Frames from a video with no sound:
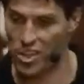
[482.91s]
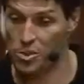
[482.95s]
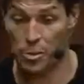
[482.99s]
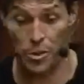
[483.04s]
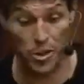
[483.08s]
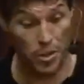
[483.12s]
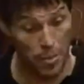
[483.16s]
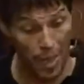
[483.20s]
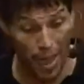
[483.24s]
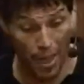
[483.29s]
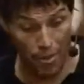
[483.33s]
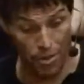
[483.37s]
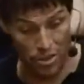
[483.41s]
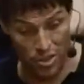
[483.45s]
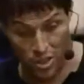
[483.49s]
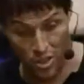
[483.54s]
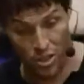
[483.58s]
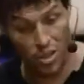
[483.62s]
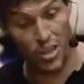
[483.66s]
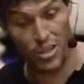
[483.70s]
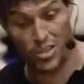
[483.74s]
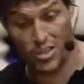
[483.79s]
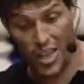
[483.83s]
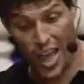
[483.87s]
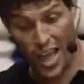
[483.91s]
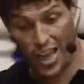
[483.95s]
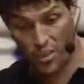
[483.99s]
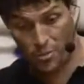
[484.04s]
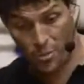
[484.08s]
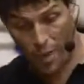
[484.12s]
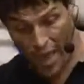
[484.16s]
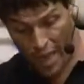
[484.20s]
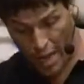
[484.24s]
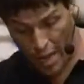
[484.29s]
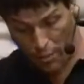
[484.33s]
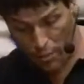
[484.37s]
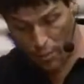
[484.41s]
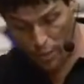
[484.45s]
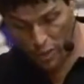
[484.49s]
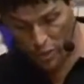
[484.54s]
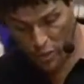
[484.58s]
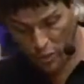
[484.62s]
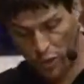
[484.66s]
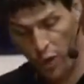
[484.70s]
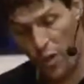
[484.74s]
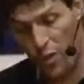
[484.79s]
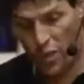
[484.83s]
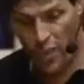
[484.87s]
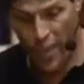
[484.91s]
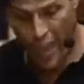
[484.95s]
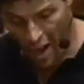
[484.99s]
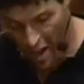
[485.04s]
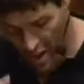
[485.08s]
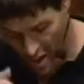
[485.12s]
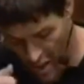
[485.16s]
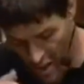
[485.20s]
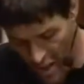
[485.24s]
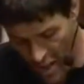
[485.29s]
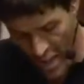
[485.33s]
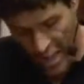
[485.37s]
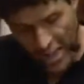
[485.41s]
But the man was a good-sized man. He put his foot there